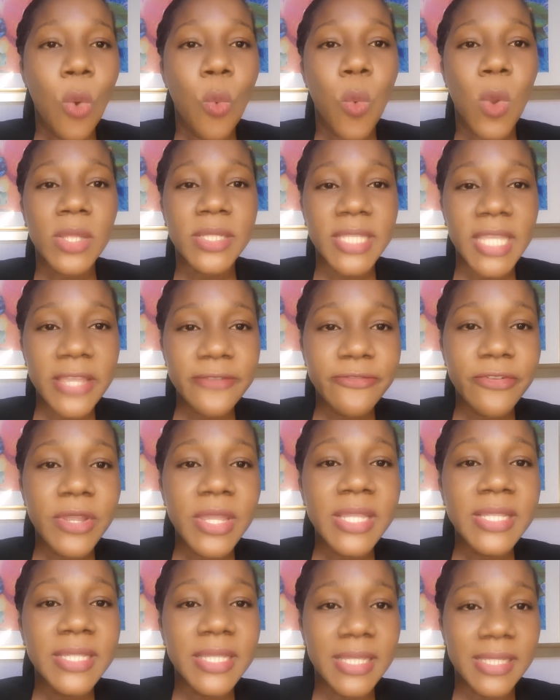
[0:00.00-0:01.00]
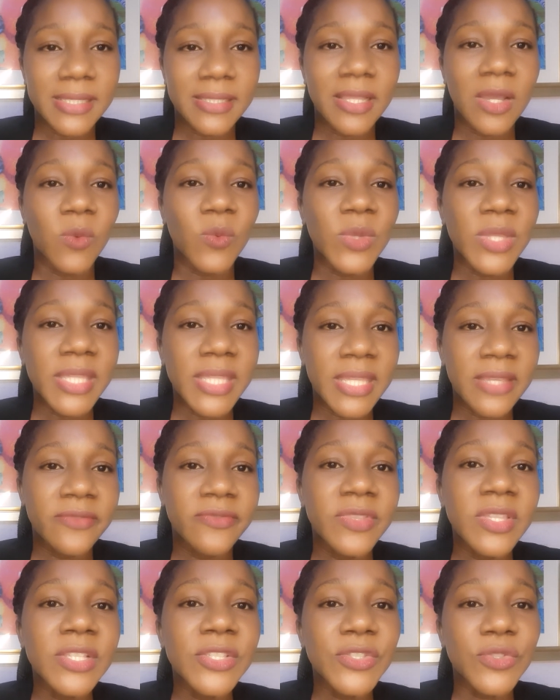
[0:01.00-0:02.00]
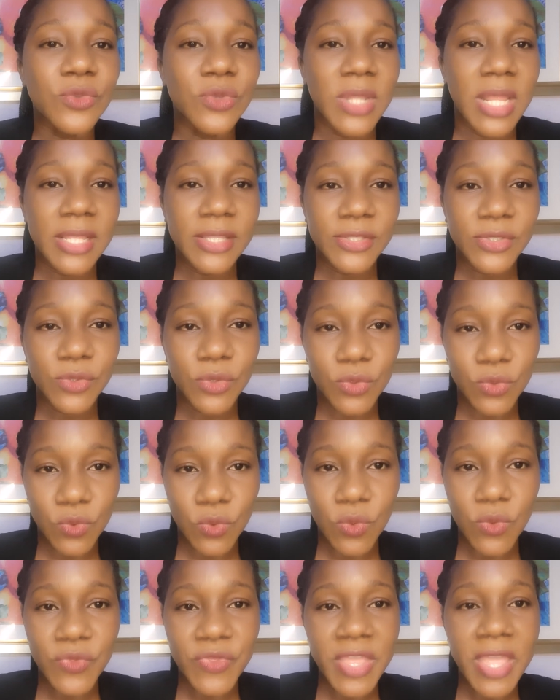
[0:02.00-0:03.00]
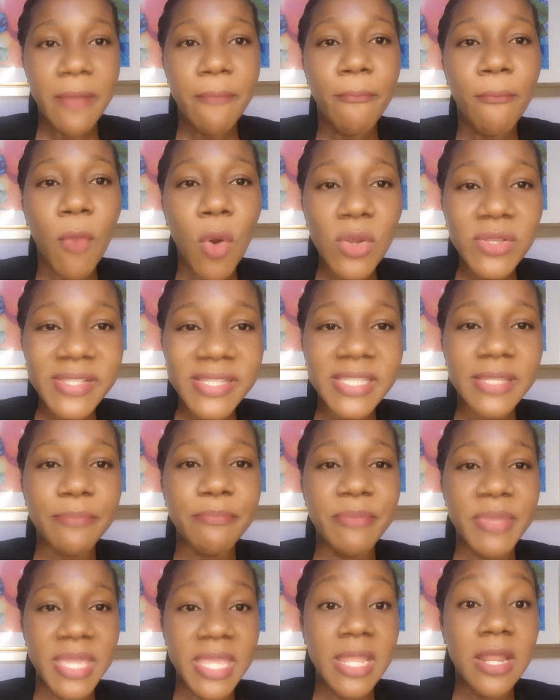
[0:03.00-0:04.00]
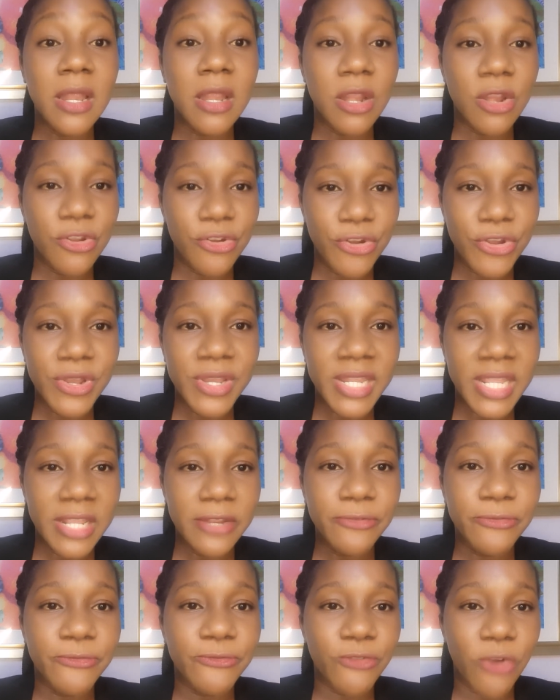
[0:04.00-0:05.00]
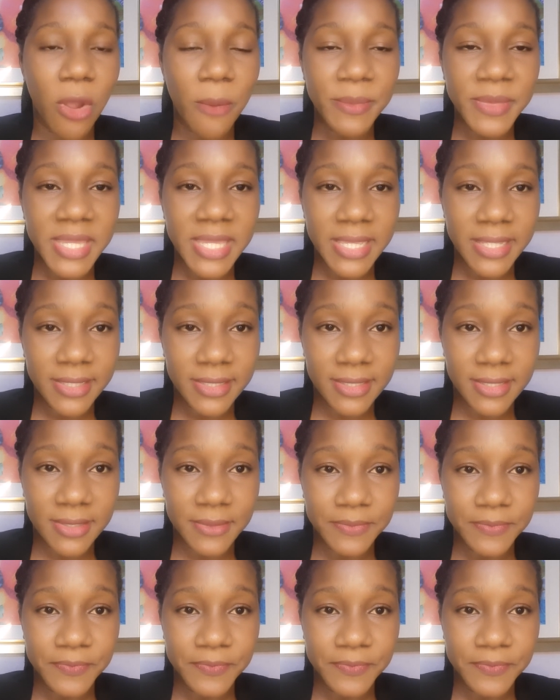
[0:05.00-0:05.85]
whatever it is that we give the students to do, they must be learning from it.